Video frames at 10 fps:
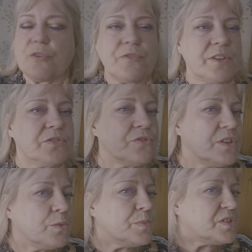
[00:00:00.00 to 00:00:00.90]
Glow
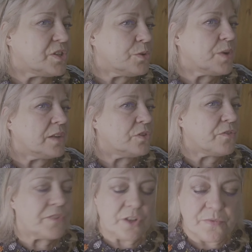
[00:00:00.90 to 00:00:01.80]
filter in number 2
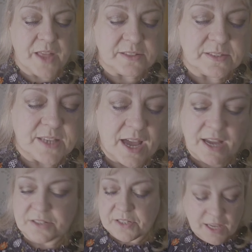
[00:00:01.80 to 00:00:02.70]
and nothing on that
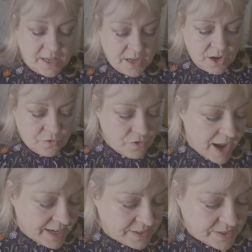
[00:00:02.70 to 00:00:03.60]
side.
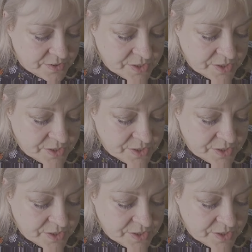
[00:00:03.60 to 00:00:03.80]
Right,